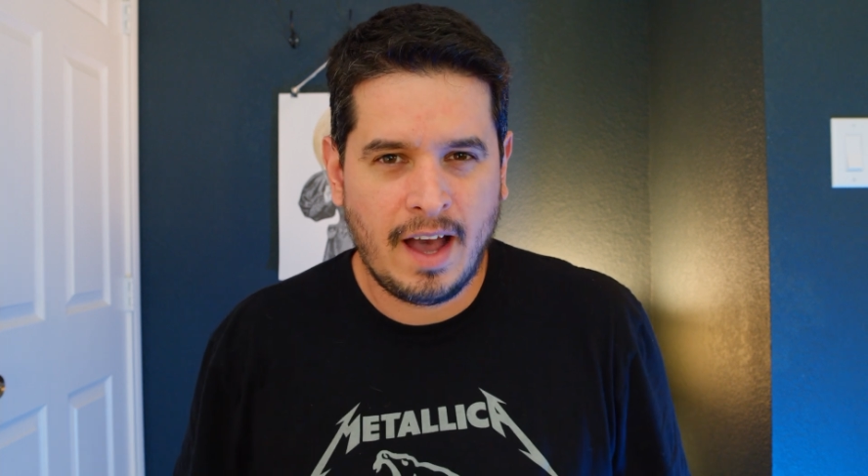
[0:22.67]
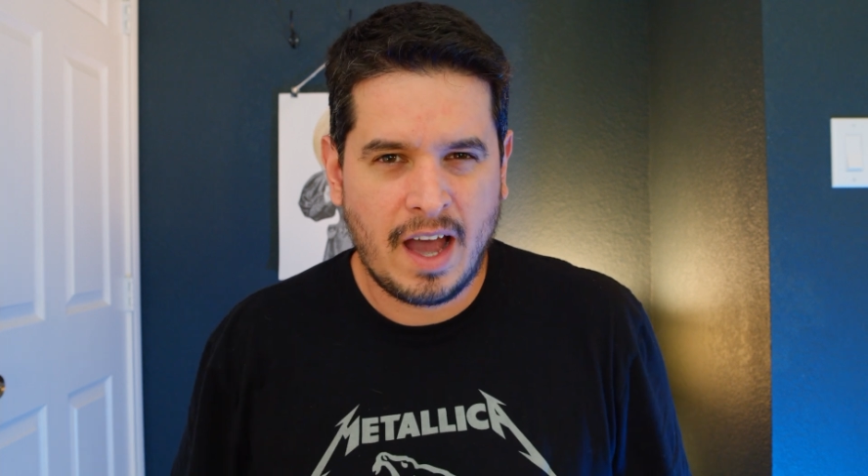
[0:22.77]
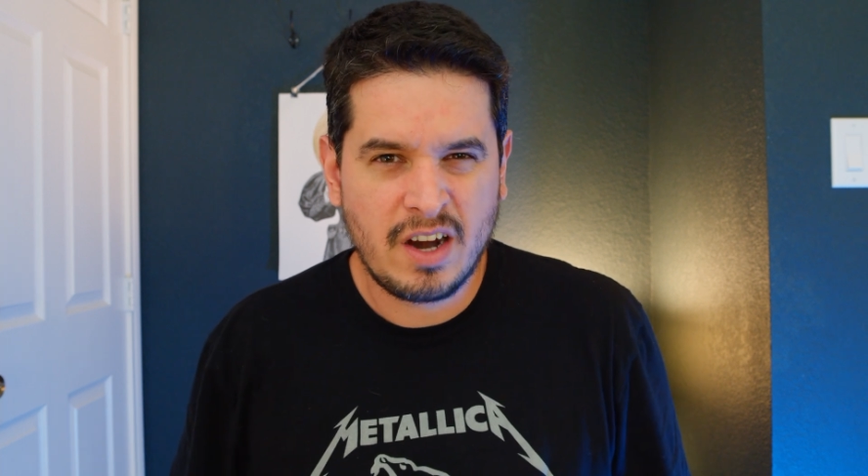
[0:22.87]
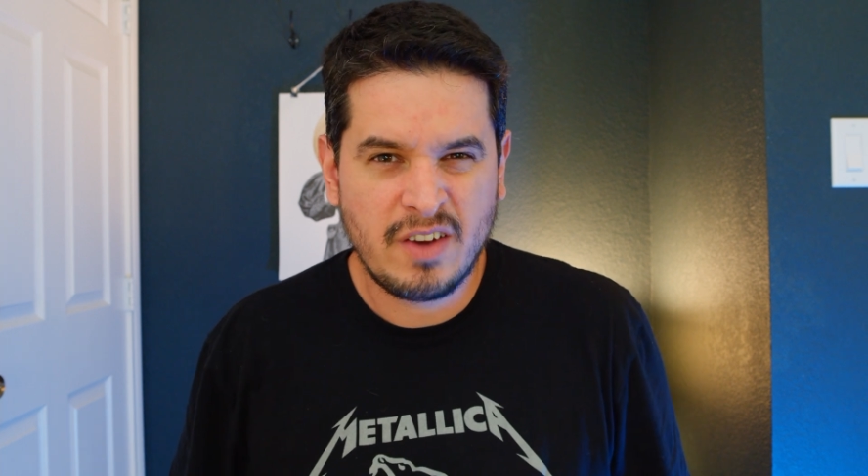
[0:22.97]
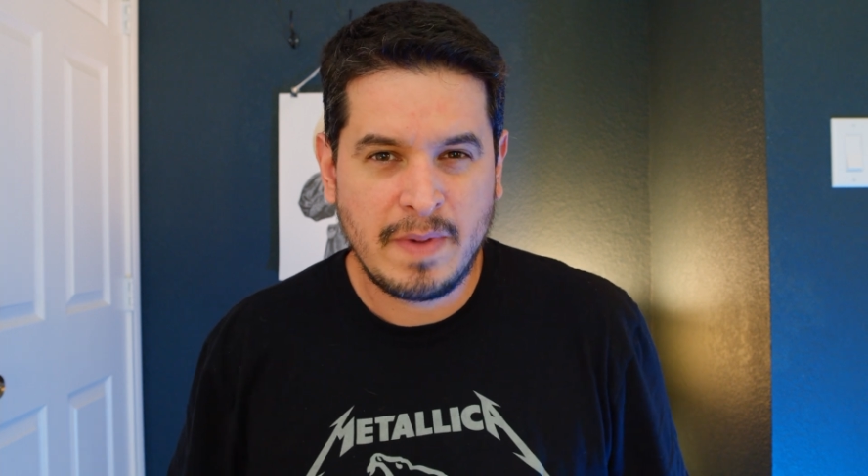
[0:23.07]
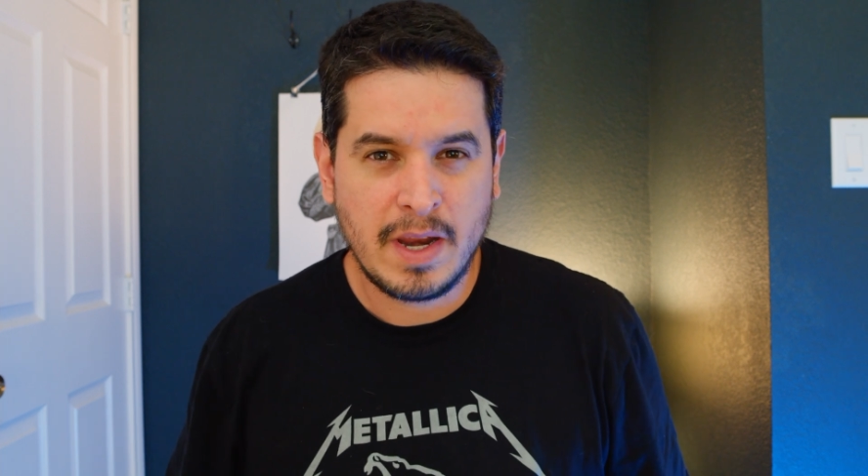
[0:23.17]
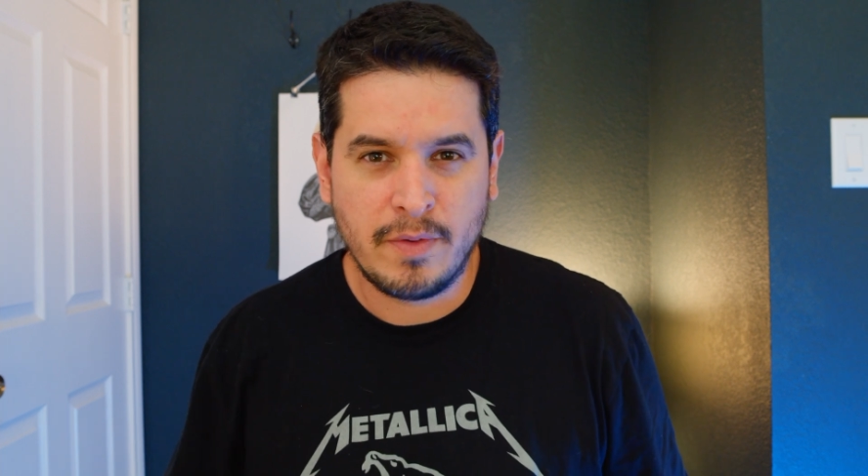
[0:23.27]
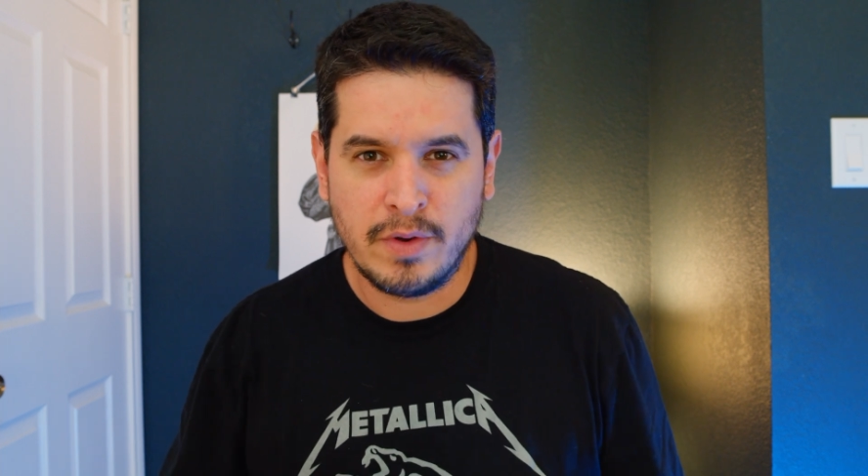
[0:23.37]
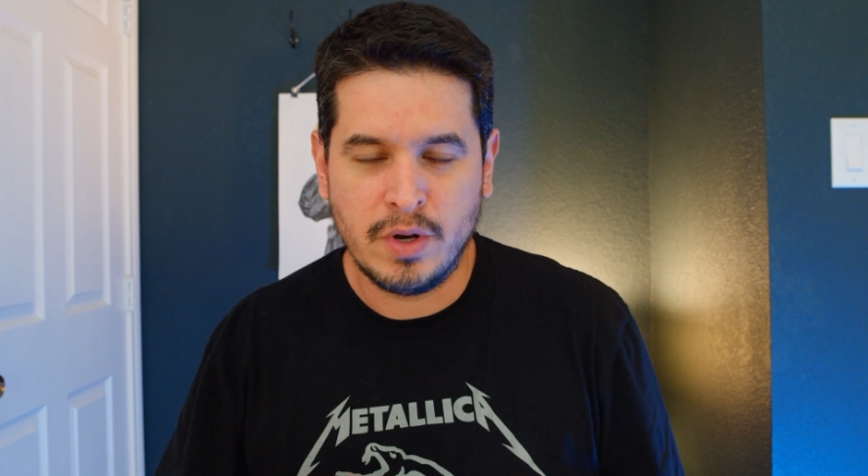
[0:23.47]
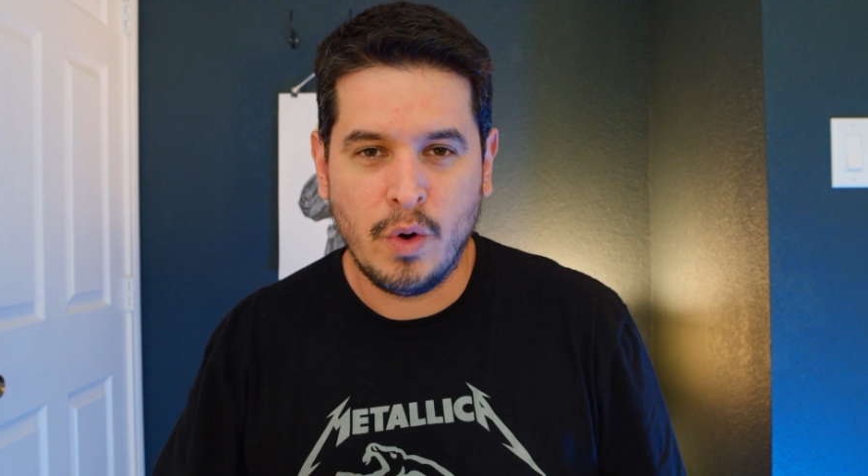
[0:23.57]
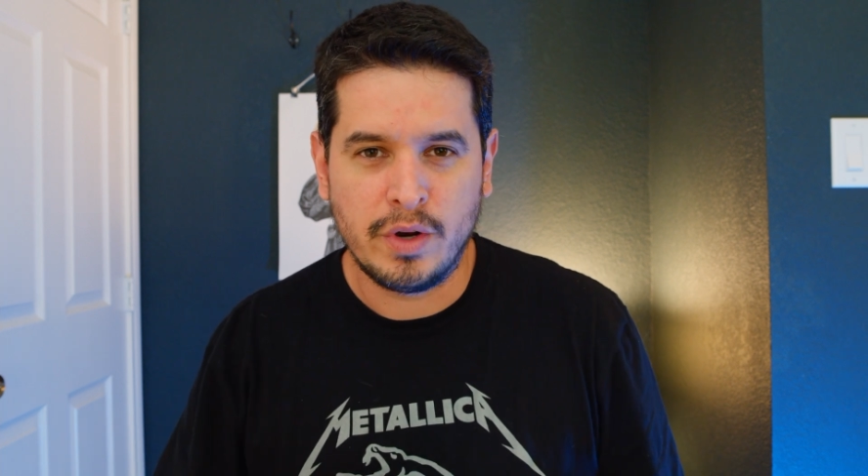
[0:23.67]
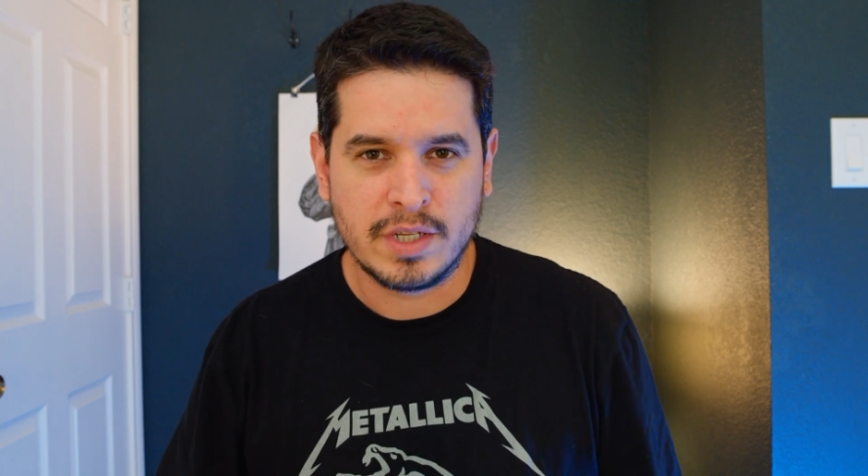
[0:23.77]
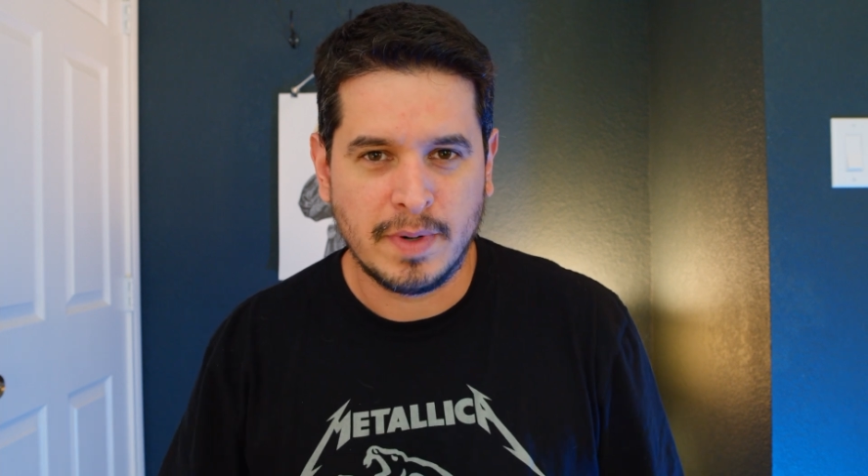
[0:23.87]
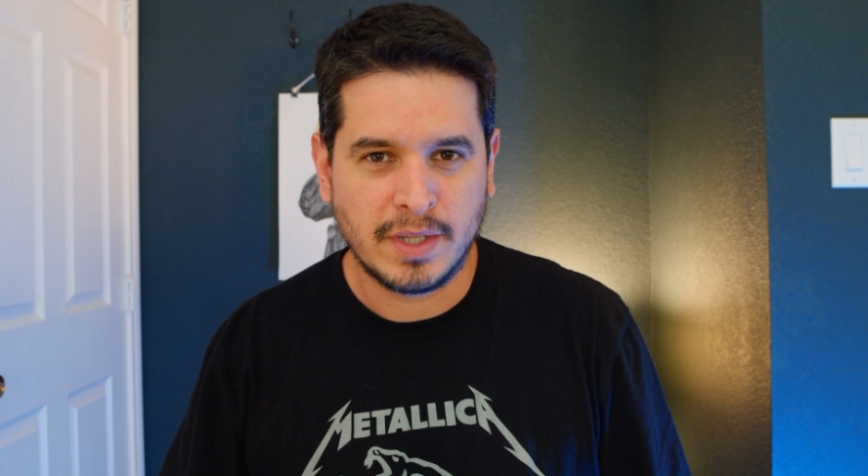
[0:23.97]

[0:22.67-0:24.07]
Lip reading: I don't know if many of you noticed,